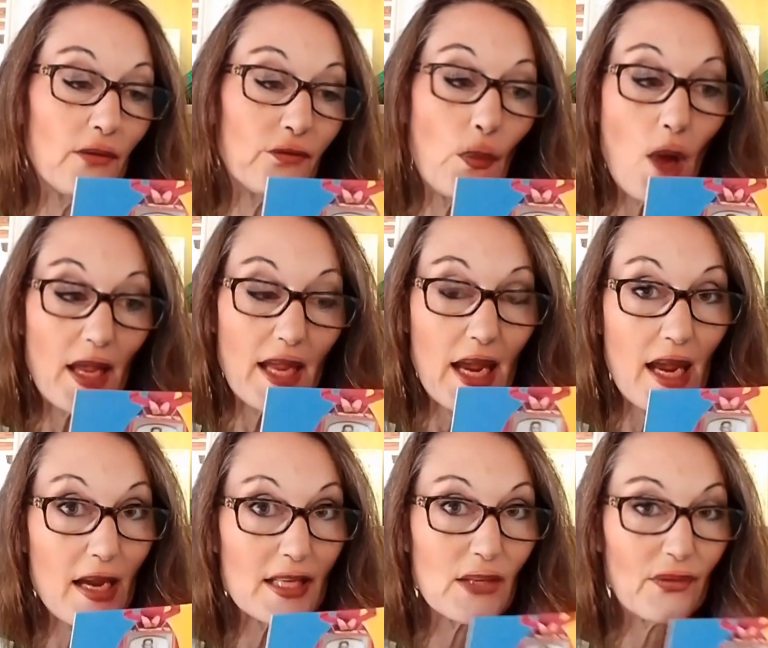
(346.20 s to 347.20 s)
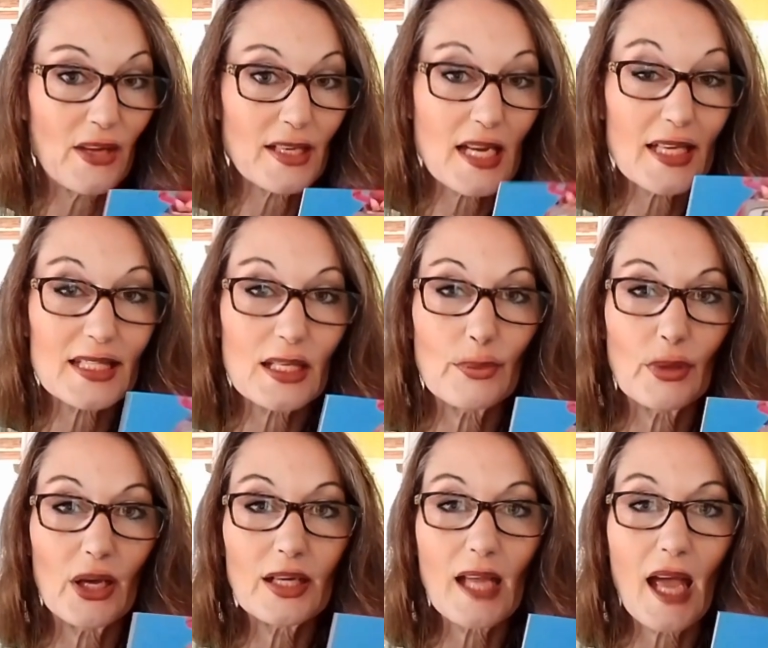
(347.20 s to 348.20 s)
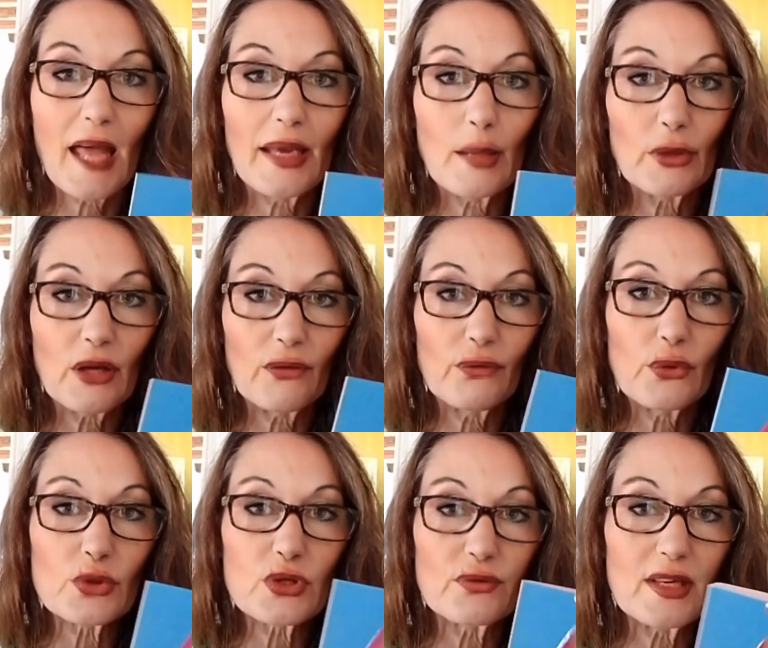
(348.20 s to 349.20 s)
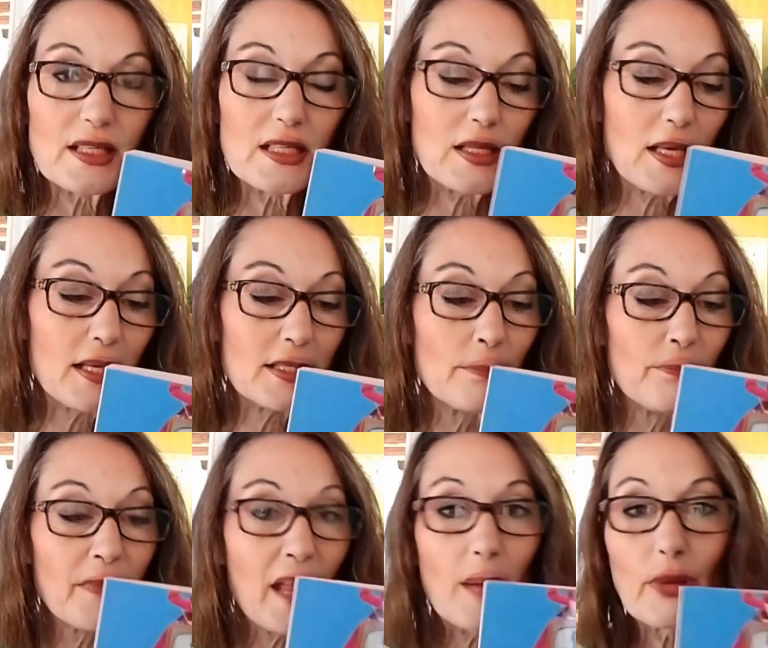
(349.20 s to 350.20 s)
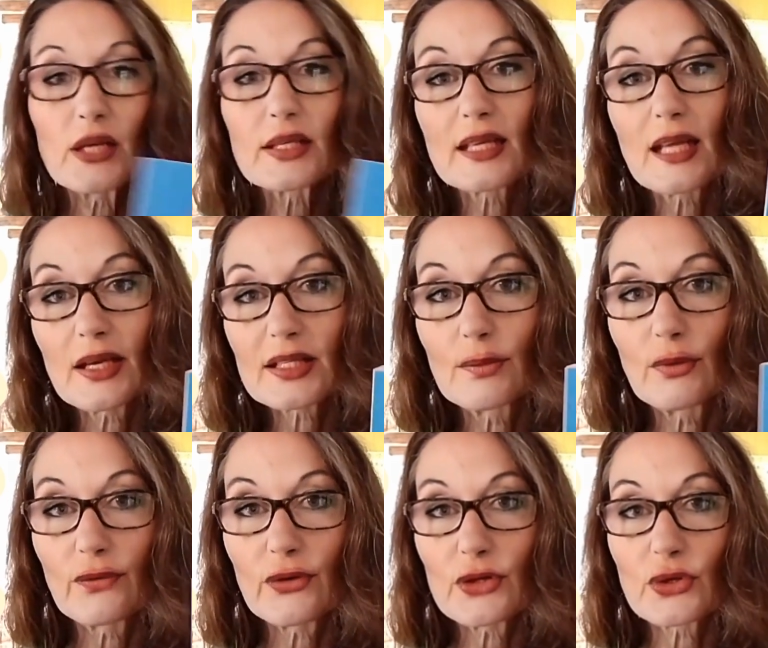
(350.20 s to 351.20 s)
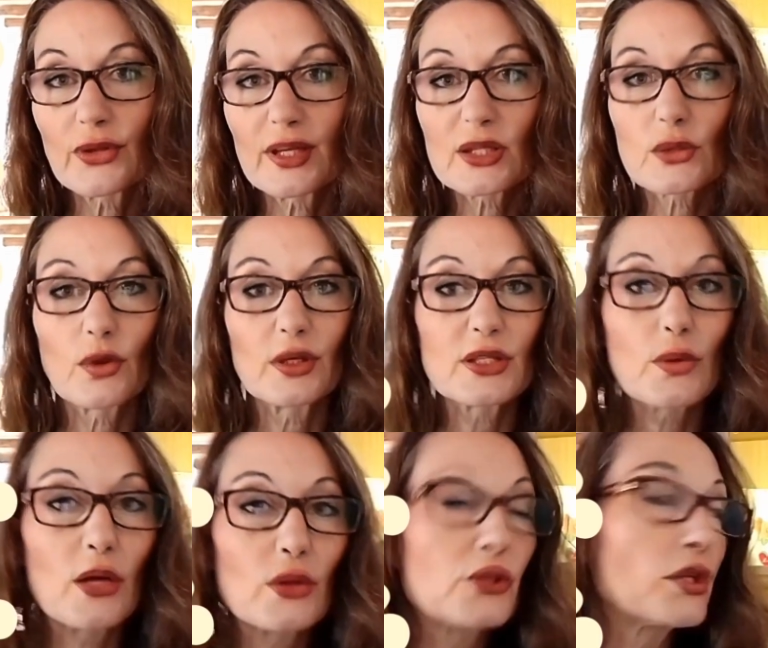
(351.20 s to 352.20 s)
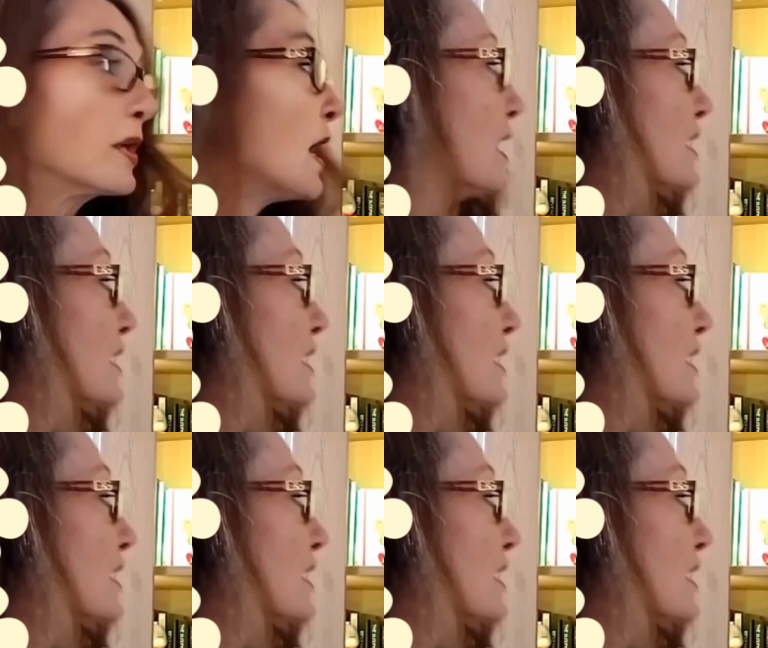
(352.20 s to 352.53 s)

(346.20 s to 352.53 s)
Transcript: From what I hear, it's a fantastic book, and I'm looking forward to reading this and posting out some reviews on this one as well soon.